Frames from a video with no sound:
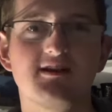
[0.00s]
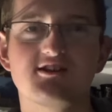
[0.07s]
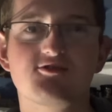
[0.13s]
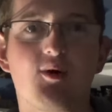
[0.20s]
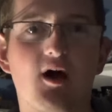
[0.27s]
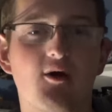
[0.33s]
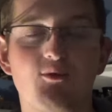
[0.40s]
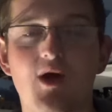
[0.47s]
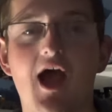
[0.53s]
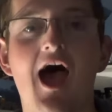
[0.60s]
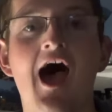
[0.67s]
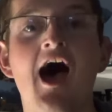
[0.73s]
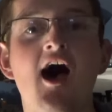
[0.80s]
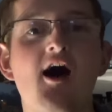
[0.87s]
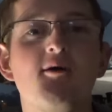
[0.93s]
It's quite
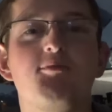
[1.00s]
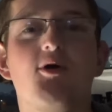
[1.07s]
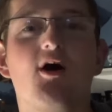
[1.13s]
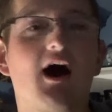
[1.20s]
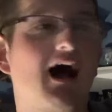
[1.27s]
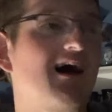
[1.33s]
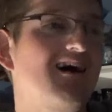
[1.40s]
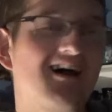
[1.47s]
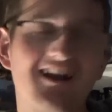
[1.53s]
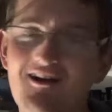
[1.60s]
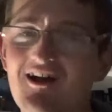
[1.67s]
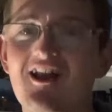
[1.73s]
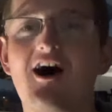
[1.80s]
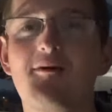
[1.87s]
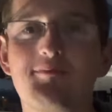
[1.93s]
rare, but I, I
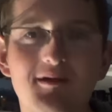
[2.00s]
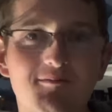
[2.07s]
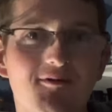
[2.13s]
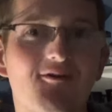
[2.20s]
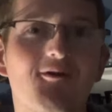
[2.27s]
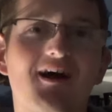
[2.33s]
know a lot of people